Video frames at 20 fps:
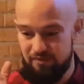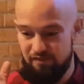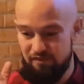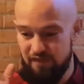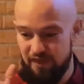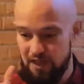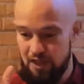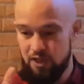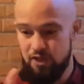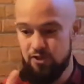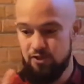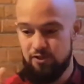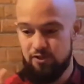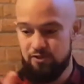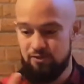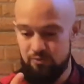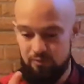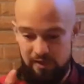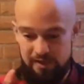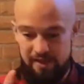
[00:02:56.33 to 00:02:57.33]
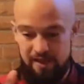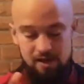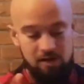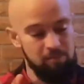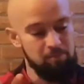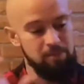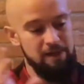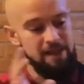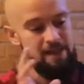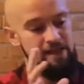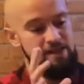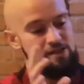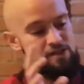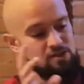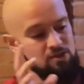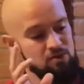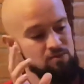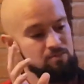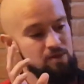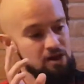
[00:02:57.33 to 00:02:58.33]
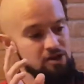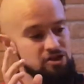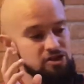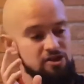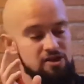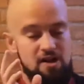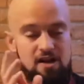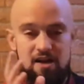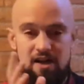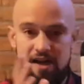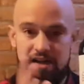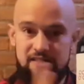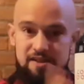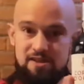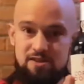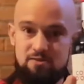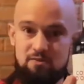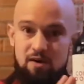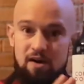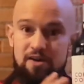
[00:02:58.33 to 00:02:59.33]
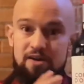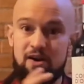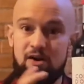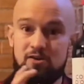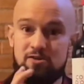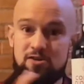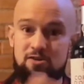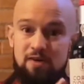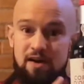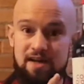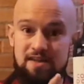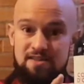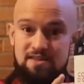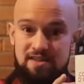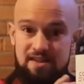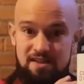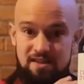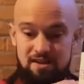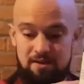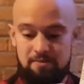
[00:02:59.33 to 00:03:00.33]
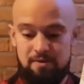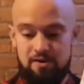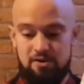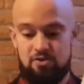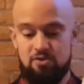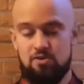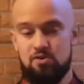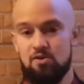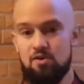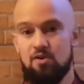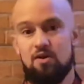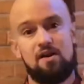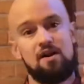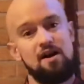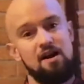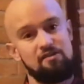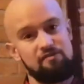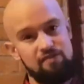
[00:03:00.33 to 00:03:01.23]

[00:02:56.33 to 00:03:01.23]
feel good when they complicate so much. And this one also has Tinta Barroco, a